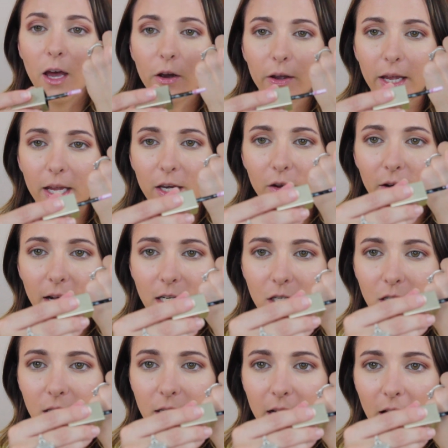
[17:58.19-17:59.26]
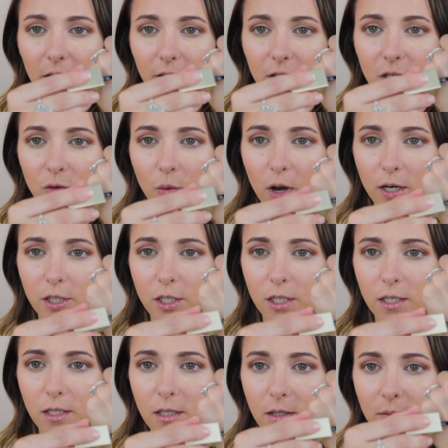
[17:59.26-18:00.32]
Okay, can you guys just see how this
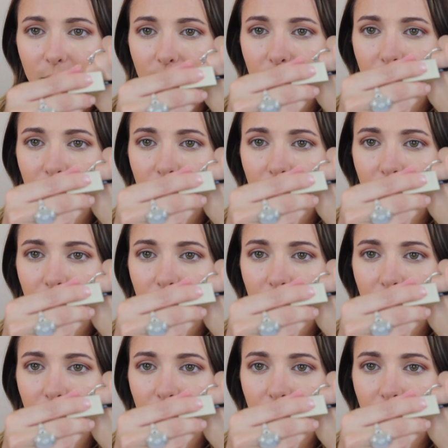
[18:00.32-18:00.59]
swatches?